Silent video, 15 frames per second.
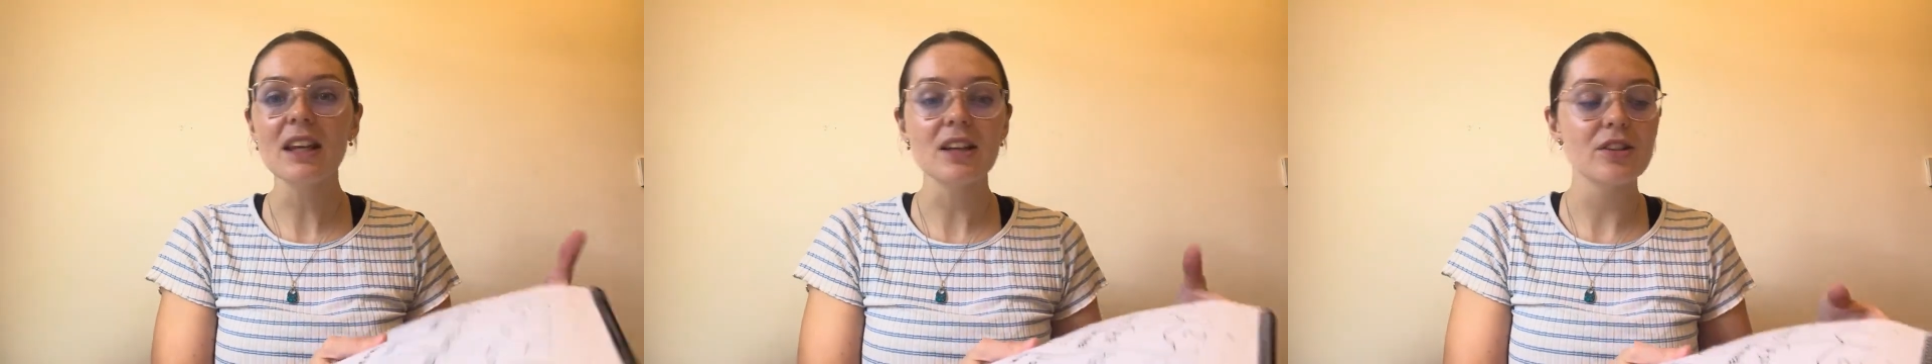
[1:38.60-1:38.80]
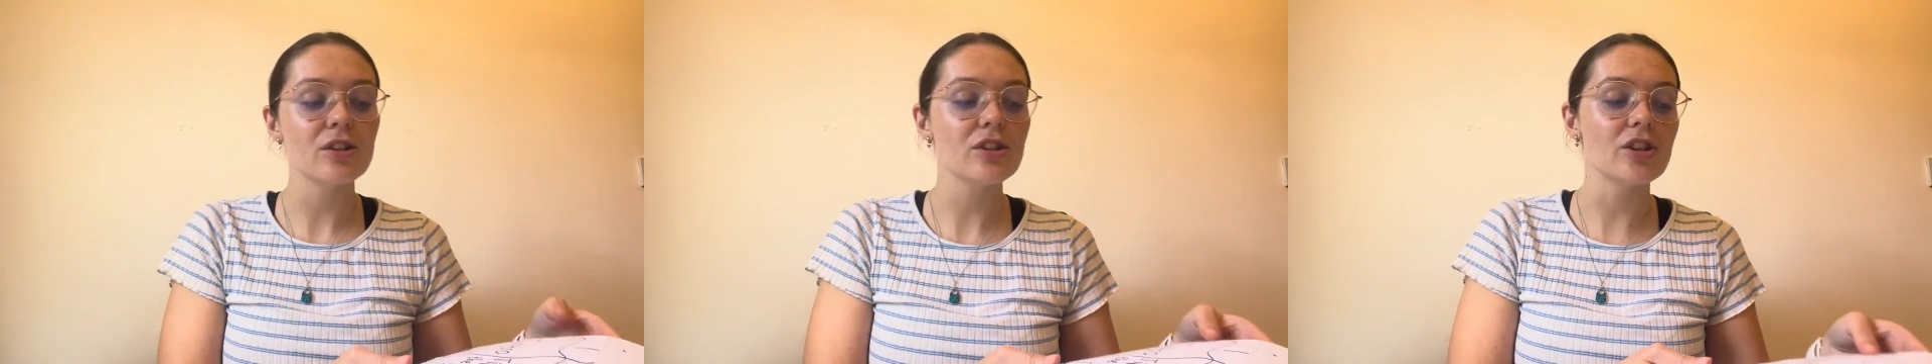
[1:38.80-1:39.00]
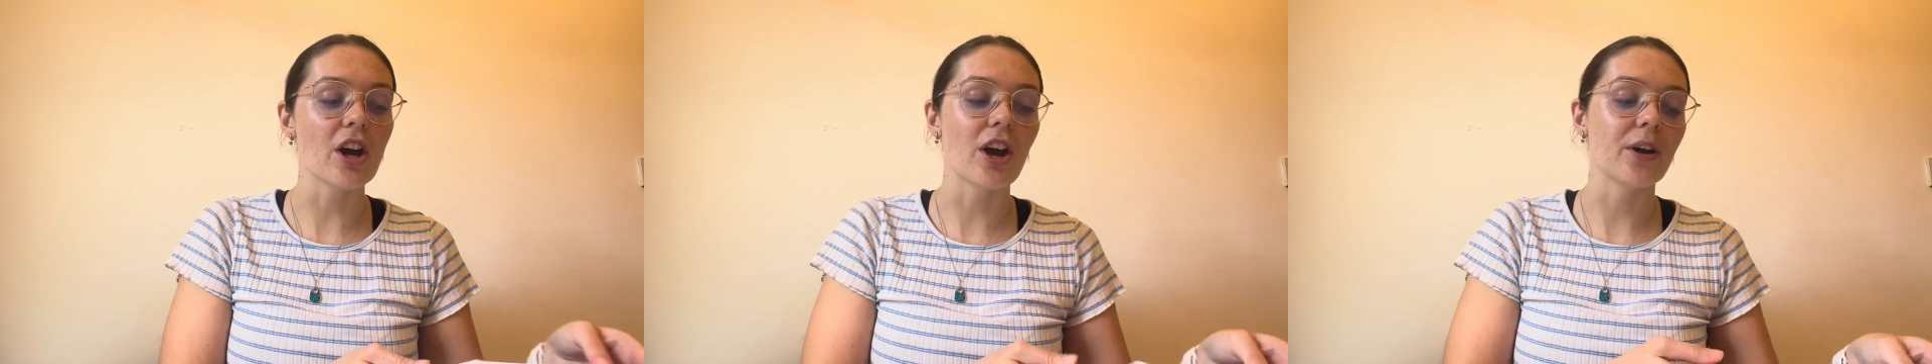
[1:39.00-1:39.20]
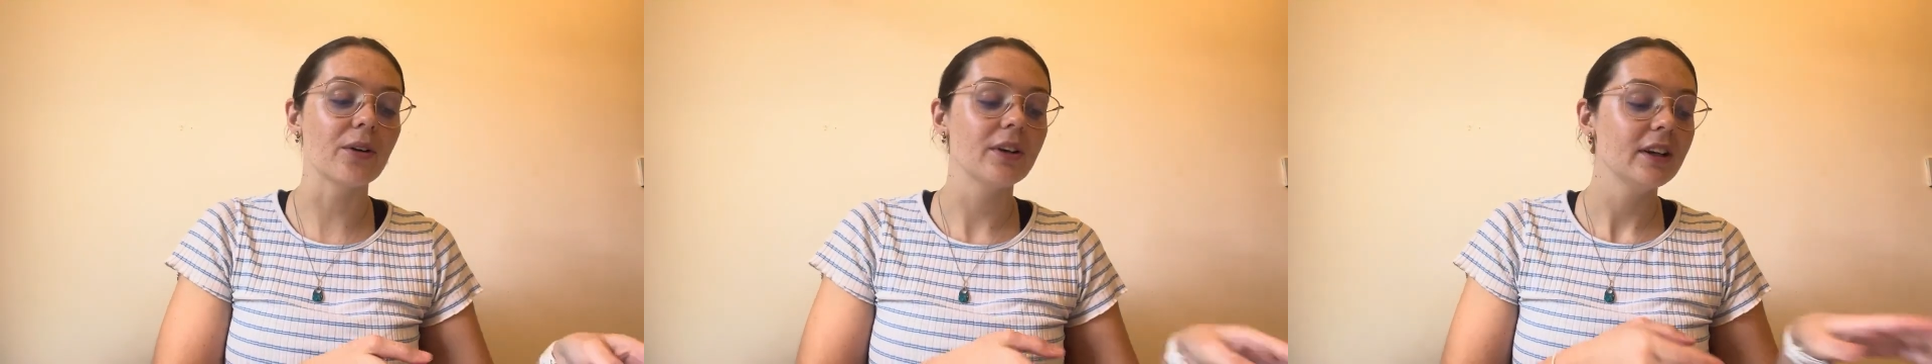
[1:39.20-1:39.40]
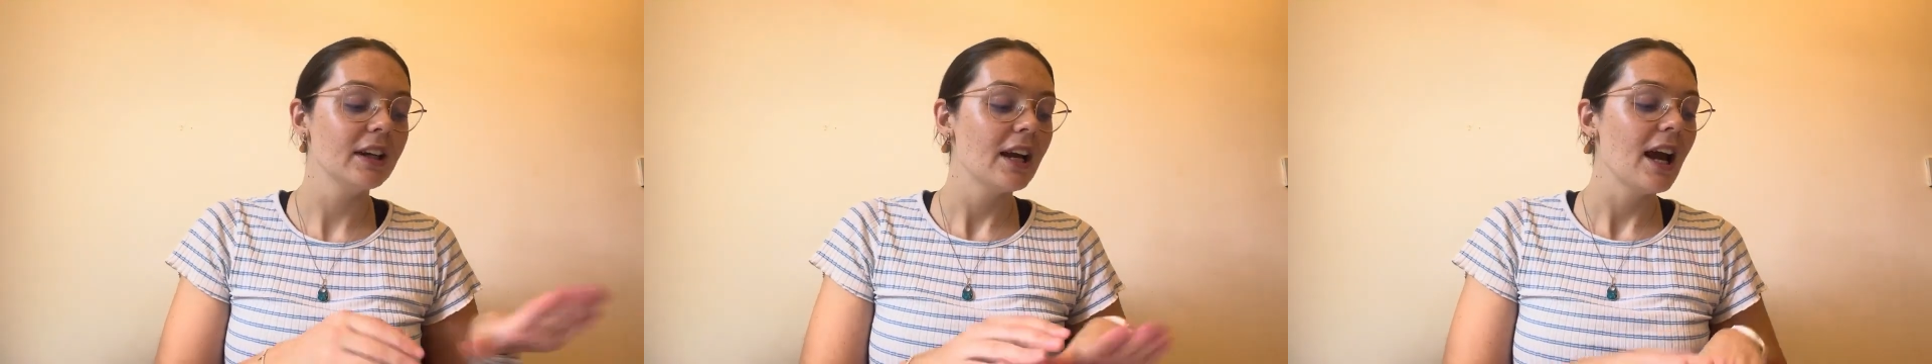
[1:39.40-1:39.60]
So,
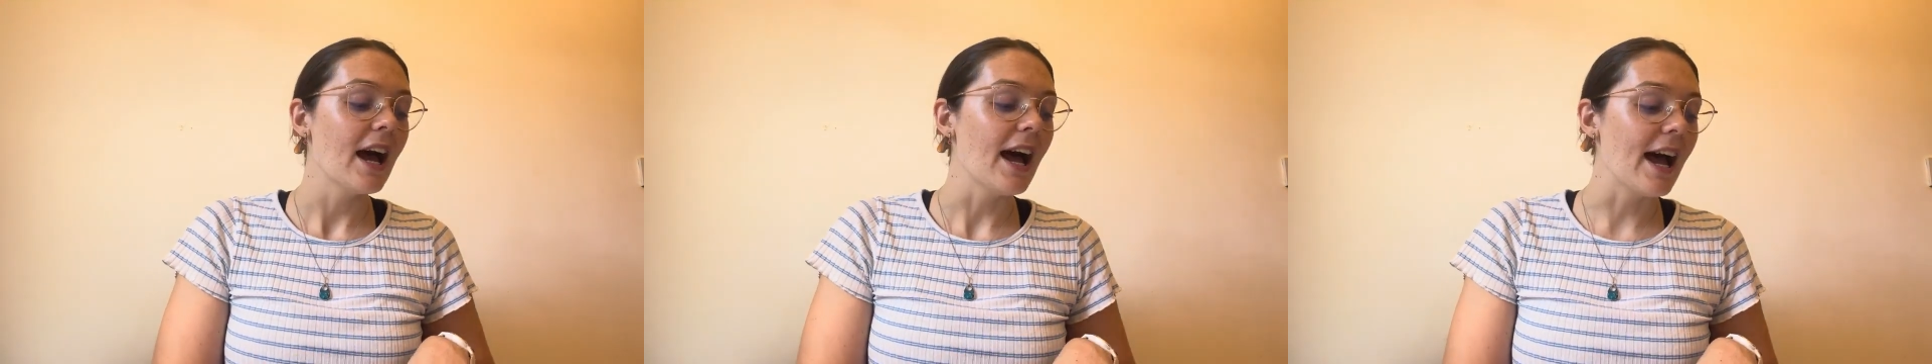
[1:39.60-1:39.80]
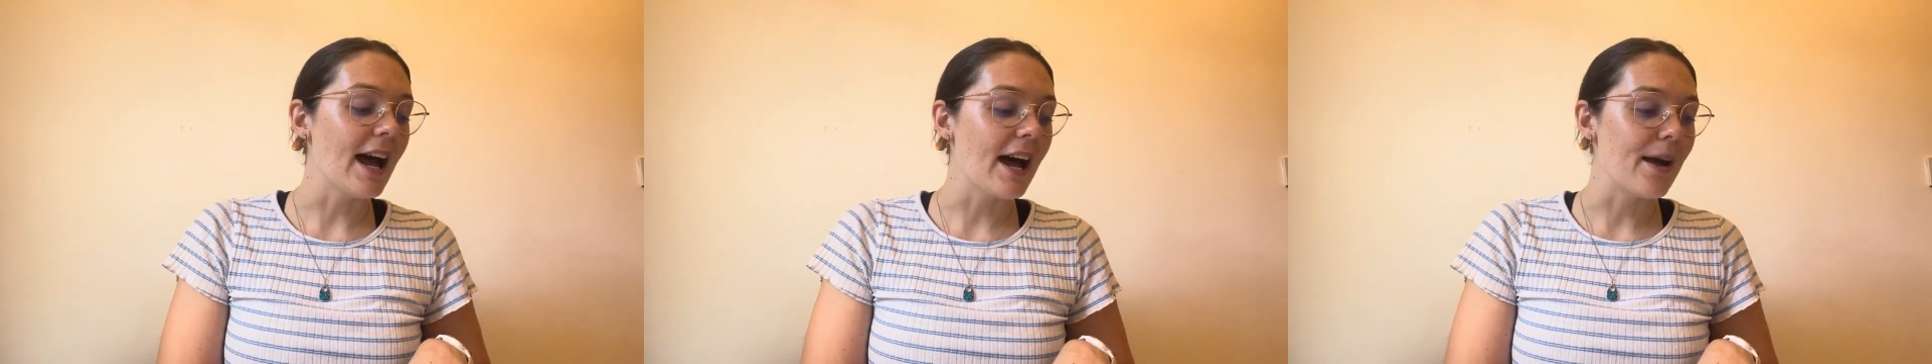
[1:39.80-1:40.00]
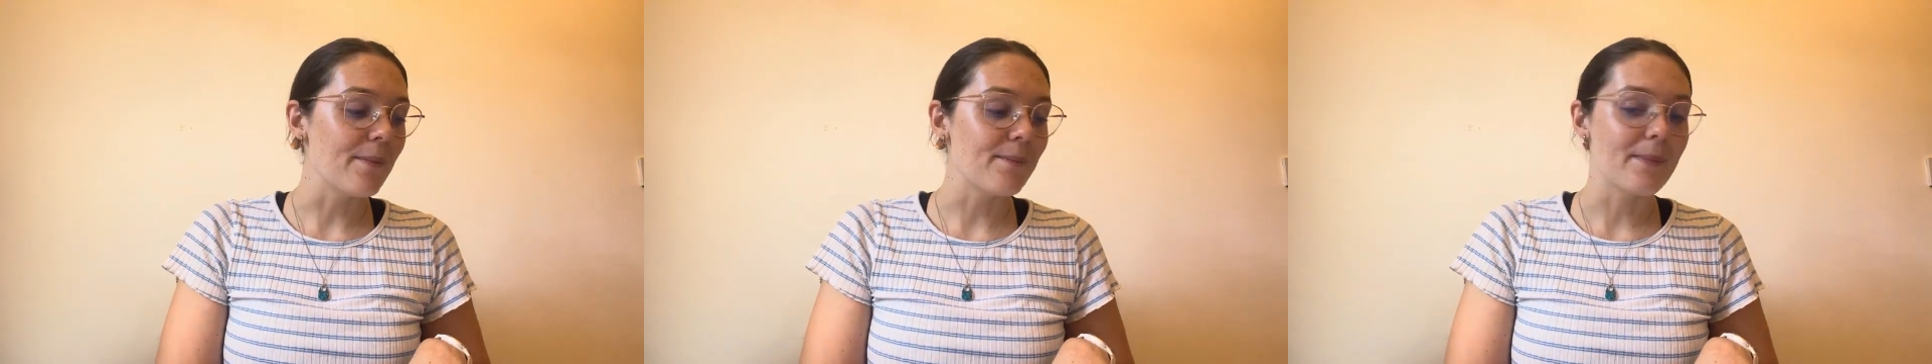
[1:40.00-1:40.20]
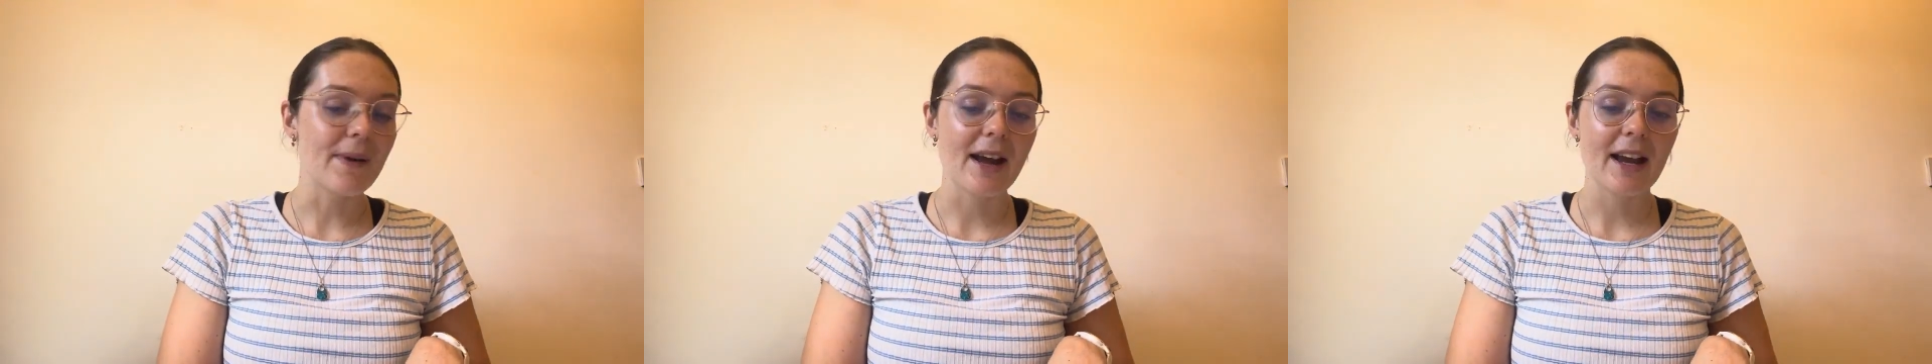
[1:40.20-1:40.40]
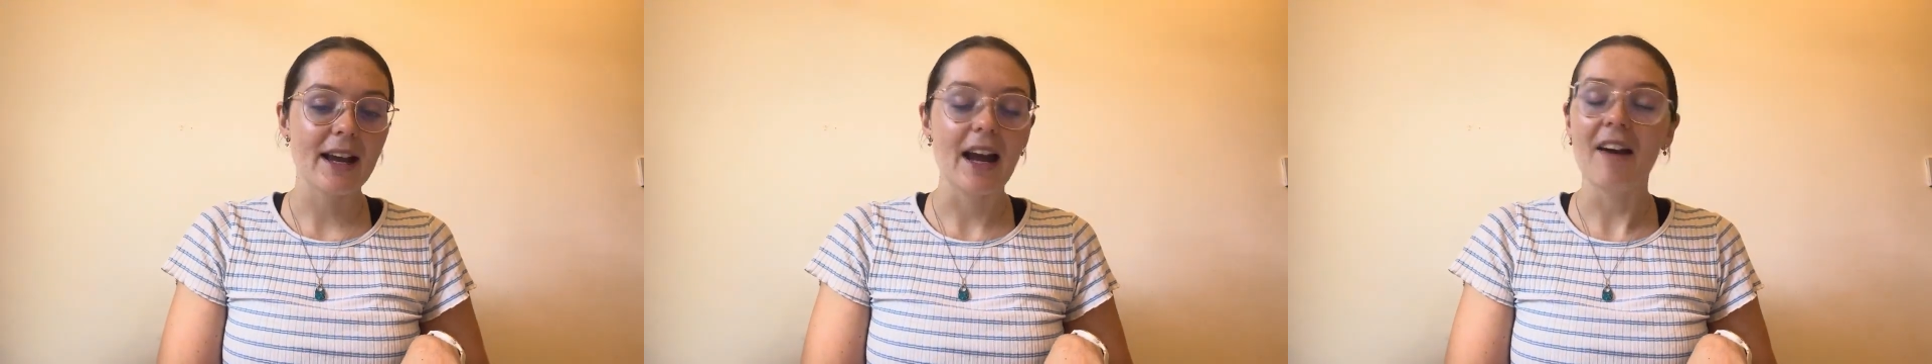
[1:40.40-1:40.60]

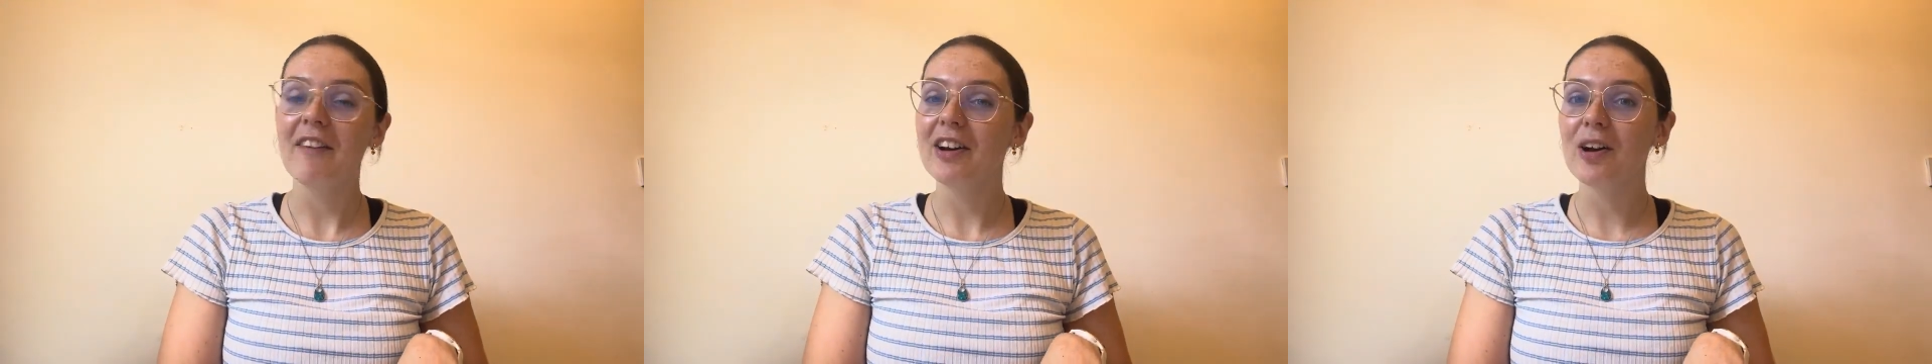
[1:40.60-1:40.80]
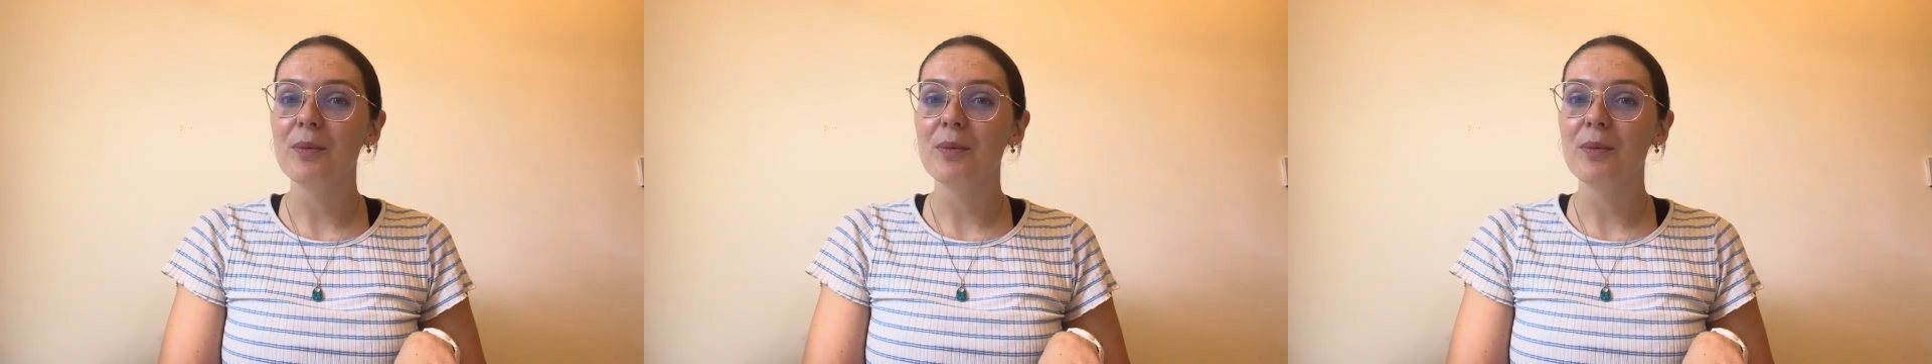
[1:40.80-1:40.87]
carrying